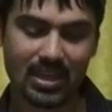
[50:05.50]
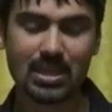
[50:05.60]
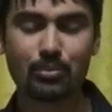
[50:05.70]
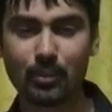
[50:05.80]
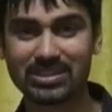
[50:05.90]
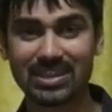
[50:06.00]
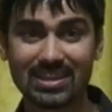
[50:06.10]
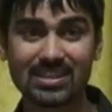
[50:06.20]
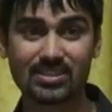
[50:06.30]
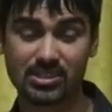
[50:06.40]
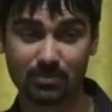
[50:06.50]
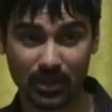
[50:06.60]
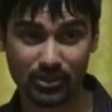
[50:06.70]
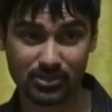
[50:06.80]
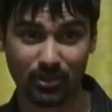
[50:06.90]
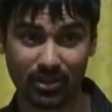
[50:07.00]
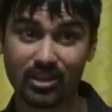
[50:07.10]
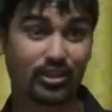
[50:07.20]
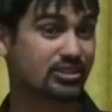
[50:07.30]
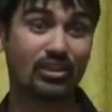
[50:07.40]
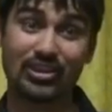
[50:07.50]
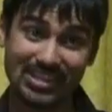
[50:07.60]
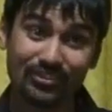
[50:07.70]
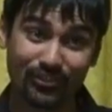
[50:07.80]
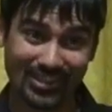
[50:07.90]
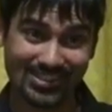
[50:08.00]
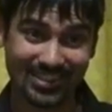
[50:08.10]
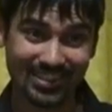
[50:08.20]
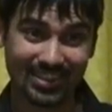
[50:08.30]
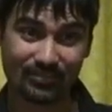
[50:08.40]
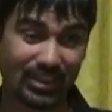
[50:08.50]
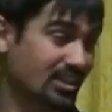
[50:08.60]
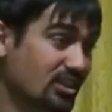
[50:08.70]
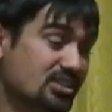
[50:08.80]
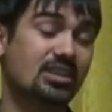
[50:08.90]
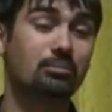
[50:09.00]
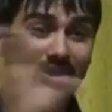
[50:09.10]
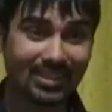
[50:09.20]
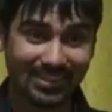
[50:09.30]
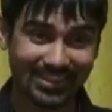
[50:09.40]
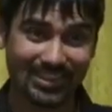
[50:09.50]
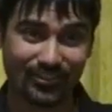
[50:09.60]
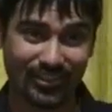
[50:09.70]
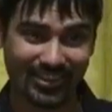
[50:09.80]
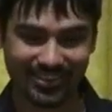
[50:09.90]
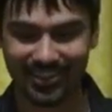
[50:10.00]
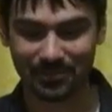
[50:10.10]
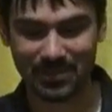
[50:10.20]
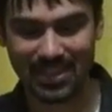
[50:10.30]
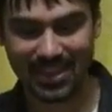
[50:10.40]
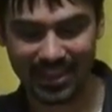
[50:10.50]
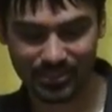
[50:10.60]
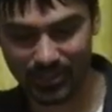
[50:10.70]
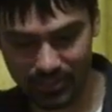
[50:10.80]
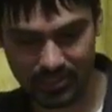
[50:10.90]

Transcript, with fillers: Improper techniques on SpiroSmart looks very different. In fact, it looks completely different. Um, and so there's